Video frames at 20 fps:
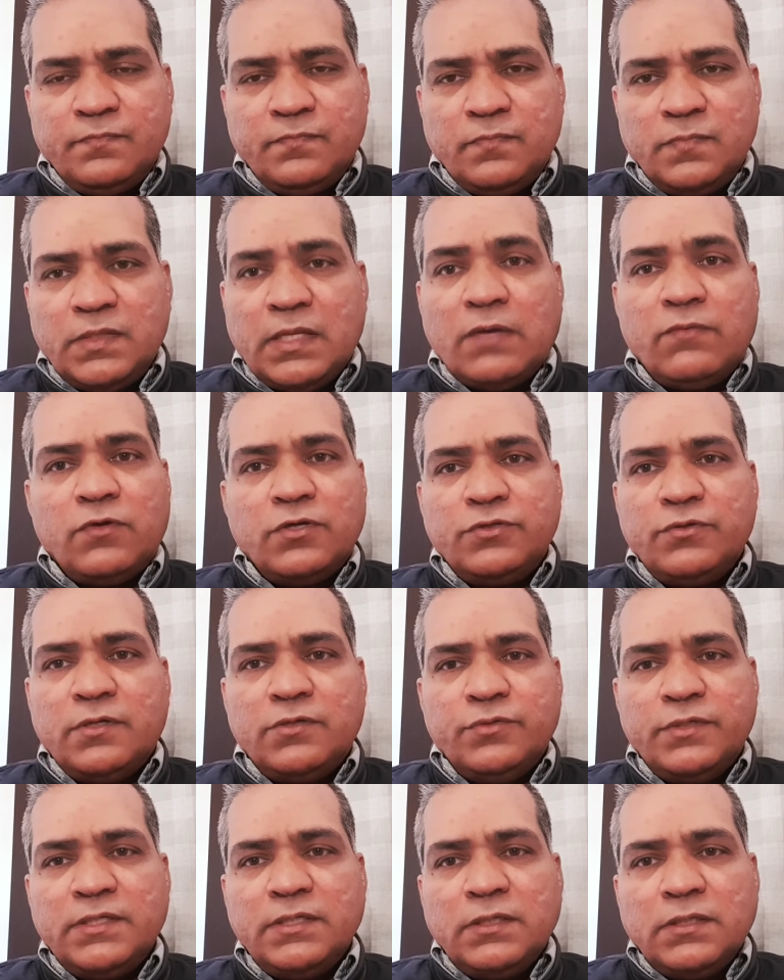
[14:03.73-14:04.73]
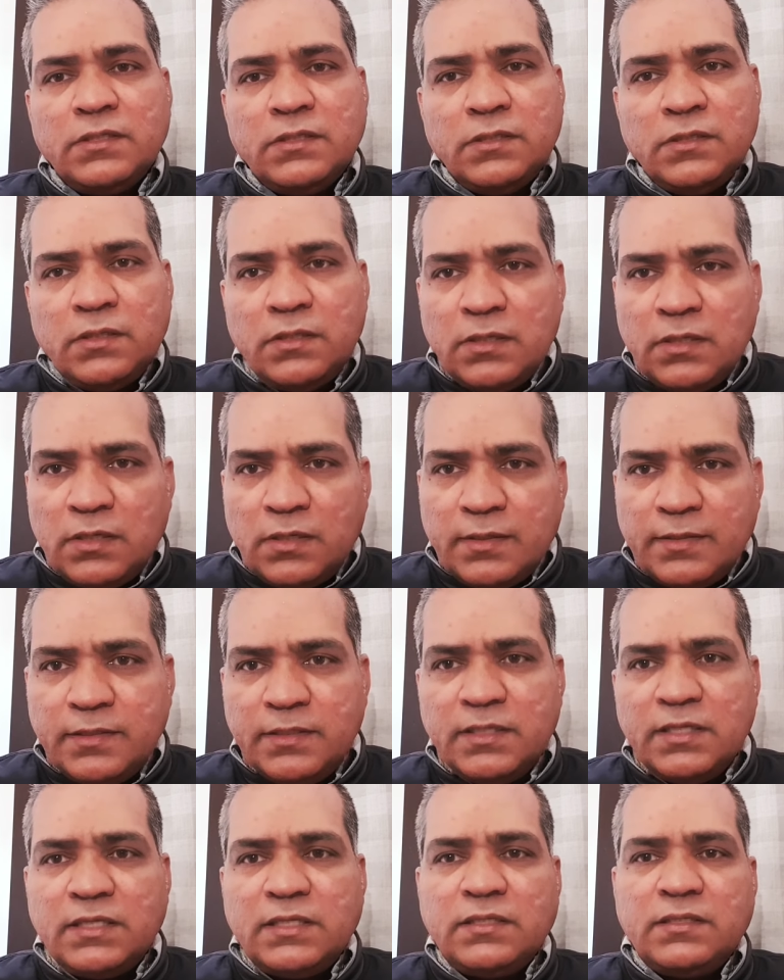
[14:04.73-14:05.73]
Now what you are doing?
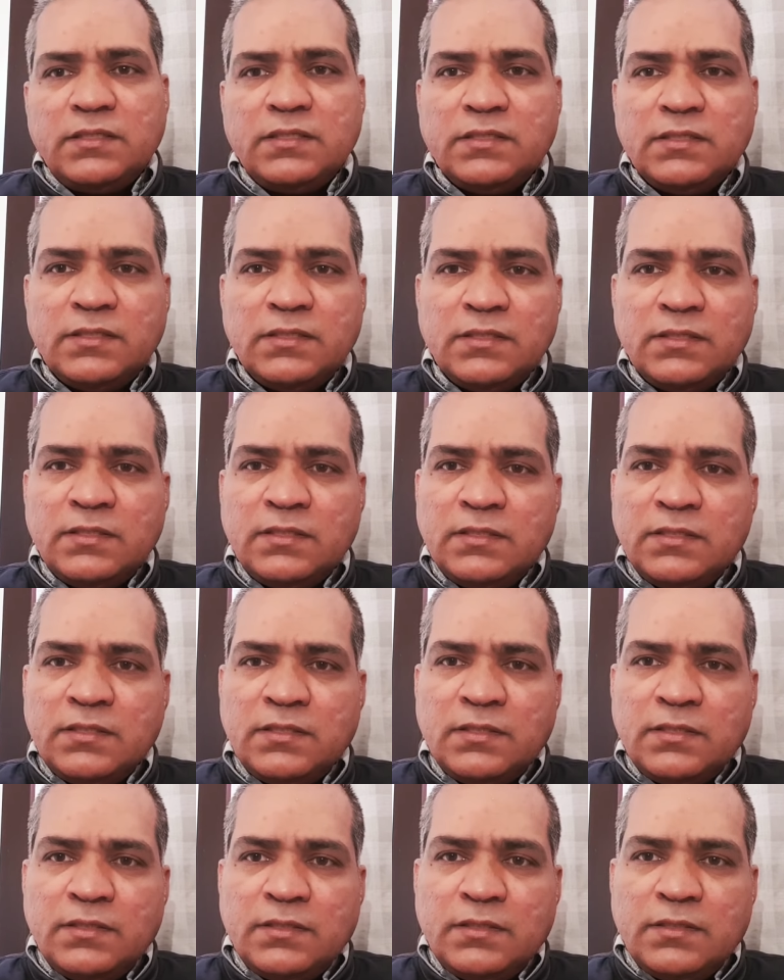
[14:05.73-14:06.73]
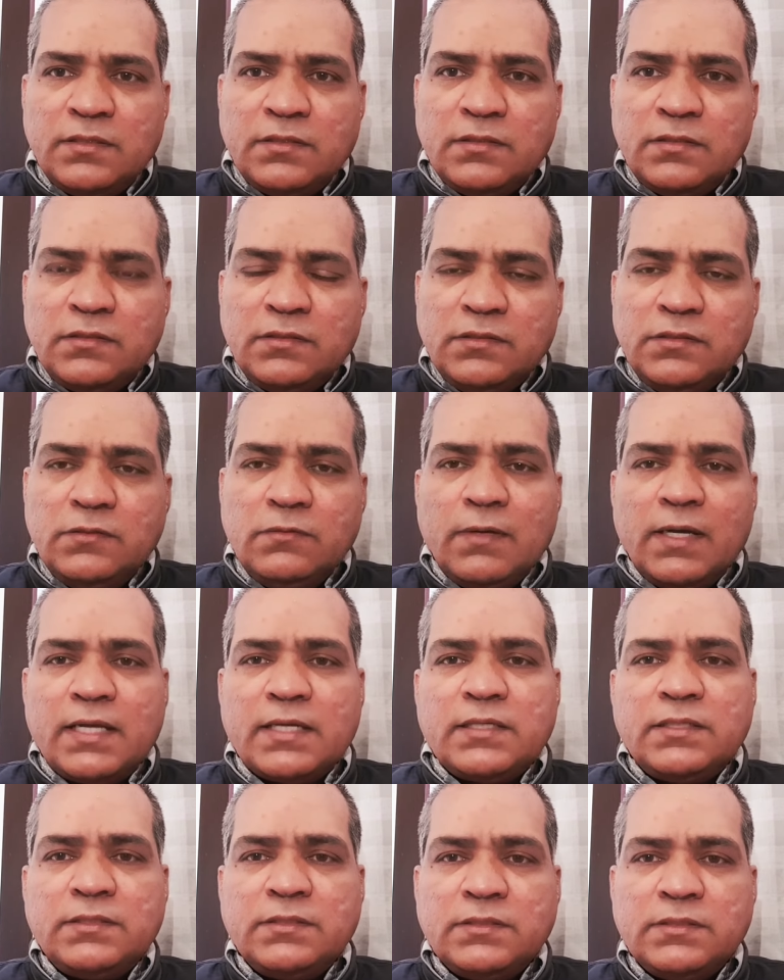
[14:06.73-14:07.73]
Here you
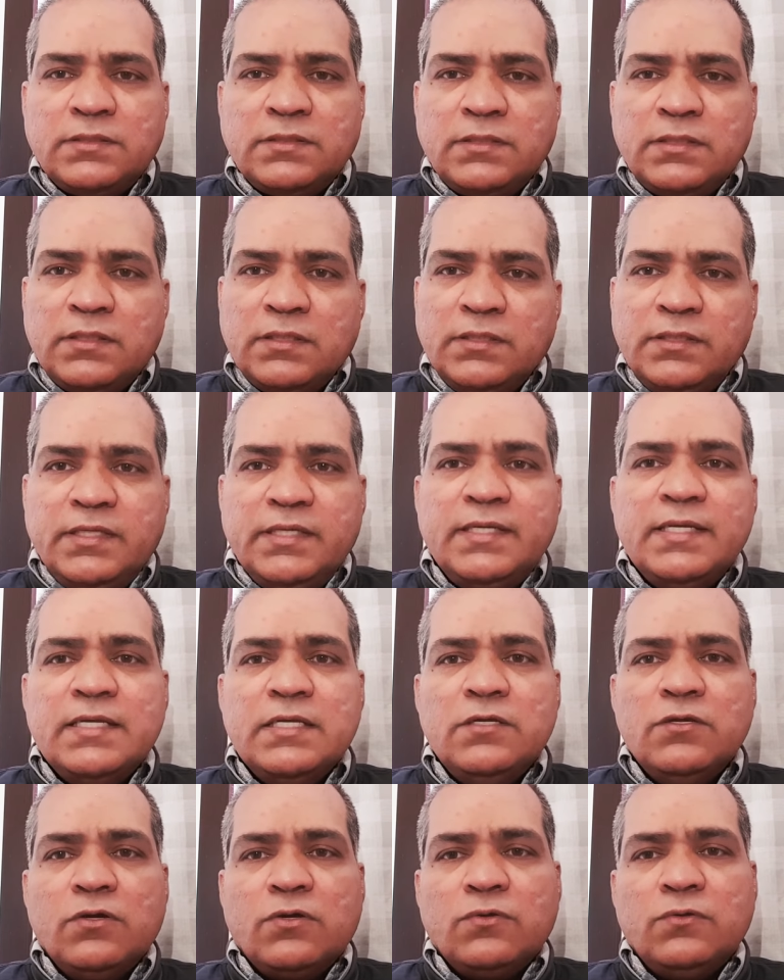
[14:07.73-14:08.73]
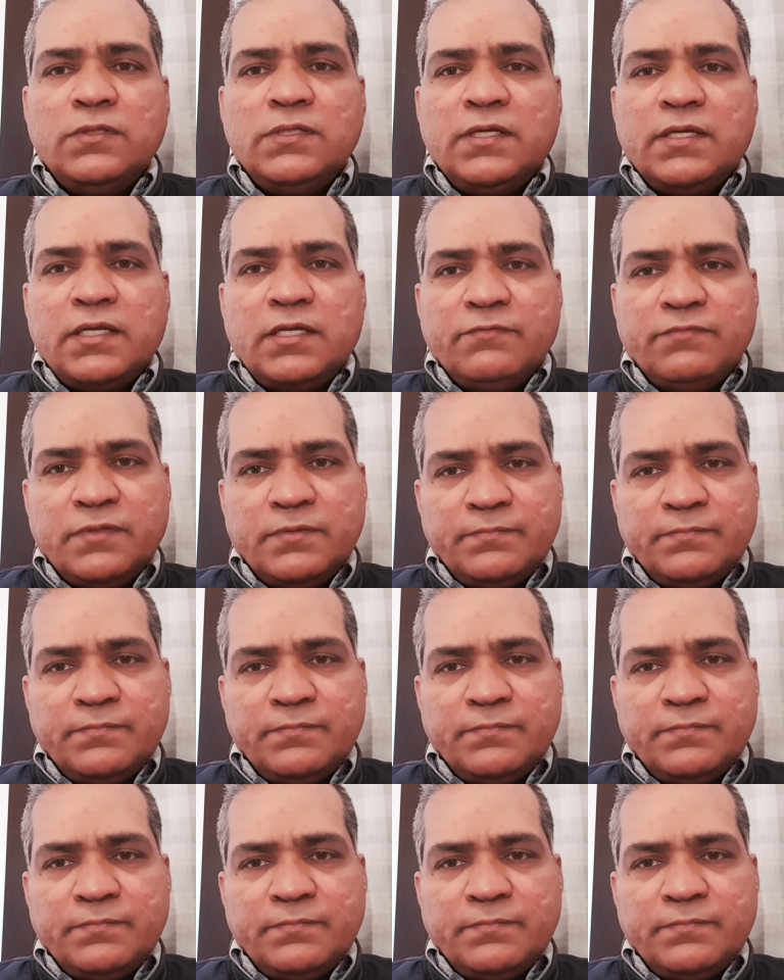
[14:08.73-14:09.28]
are digging your own grave.